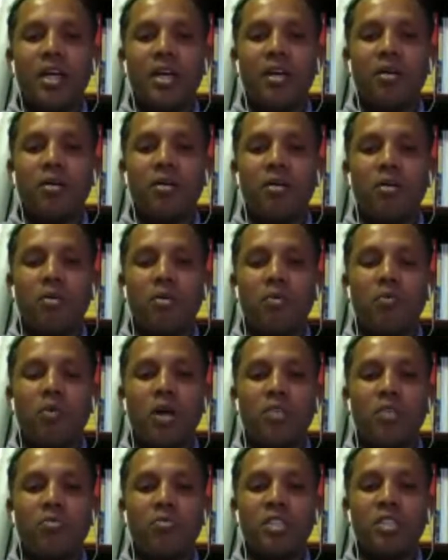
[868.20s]

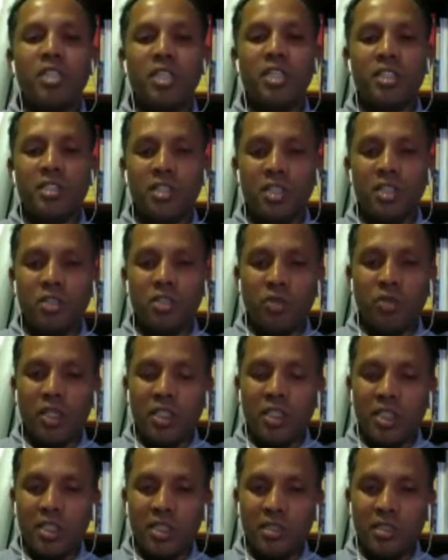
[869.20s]
what was his
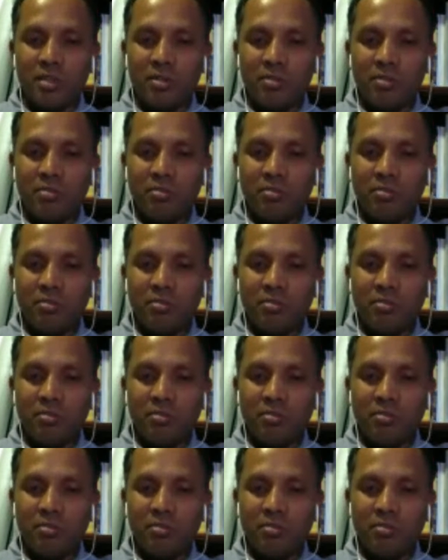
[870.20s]
situation.